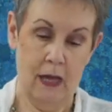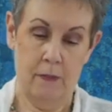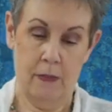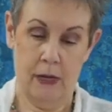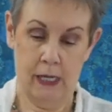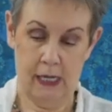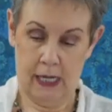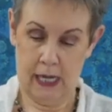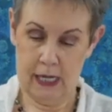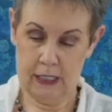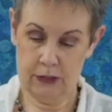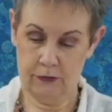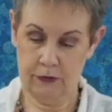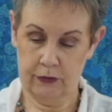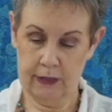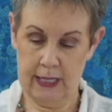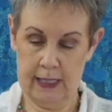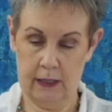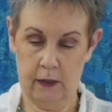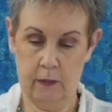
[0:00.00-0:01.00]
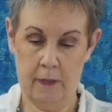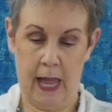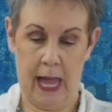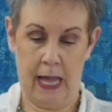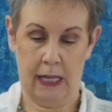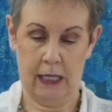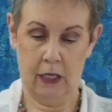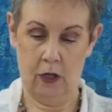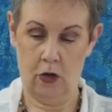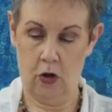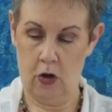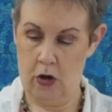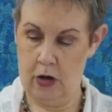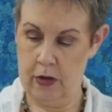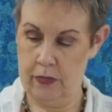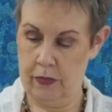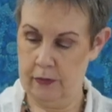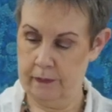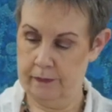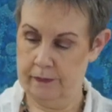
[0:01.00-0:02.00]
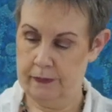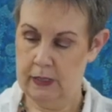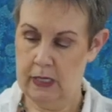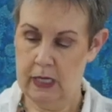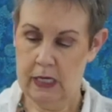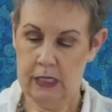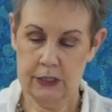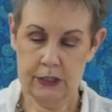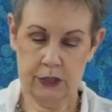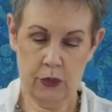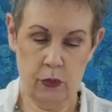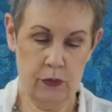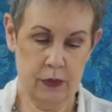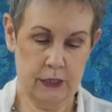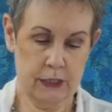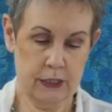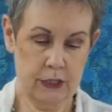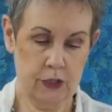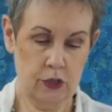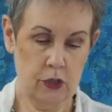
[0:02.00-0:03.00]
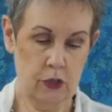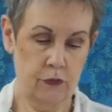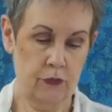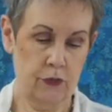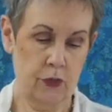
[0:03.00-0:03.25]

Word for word: but it has flannel backing on them. So this is good